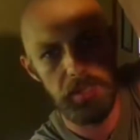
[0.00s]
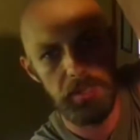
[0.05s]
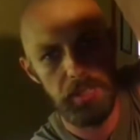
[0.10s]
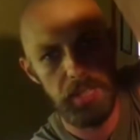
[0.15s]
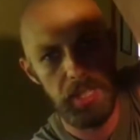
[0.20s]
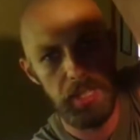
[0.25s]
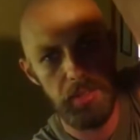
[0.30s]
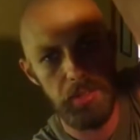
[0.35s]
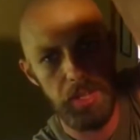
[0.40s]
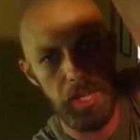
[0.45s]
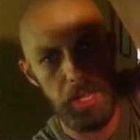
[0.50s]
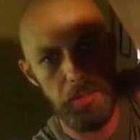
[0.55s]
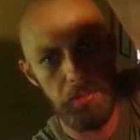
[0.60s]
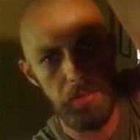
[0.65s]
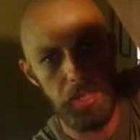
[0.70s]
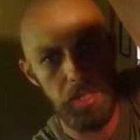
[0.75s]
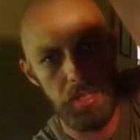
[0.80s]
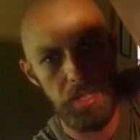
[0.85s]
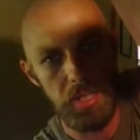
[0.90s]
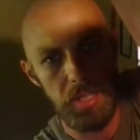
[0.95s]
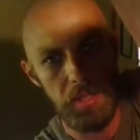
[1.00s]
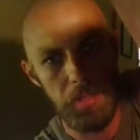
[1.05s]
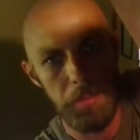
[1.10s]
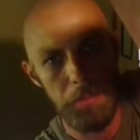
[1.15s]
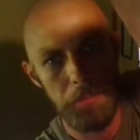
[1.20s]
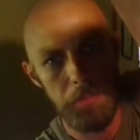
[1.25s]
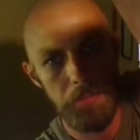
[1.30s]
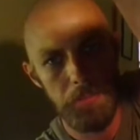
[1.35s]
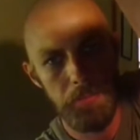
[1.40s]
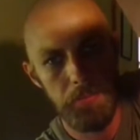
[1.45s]
You see that graph right
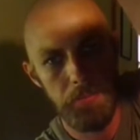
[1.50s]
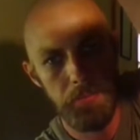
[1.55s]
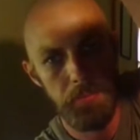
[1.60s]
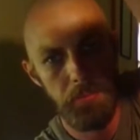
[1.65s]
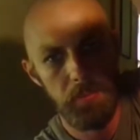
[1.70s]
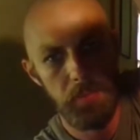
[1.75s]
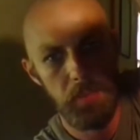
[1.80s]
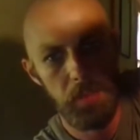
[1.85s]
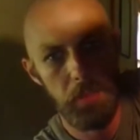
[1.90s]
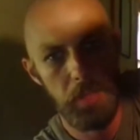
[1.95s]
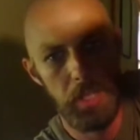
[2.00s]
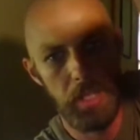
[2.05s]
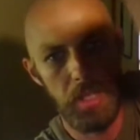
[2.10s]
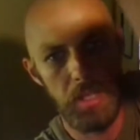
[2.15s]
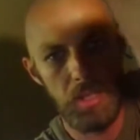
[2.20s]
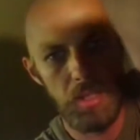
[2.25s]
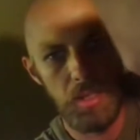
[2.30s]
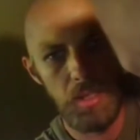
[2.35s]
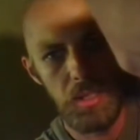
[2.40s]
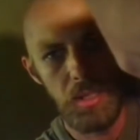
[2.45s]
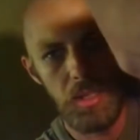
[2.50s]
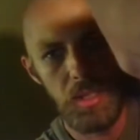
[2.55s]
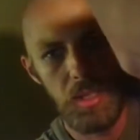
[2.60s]
there, right?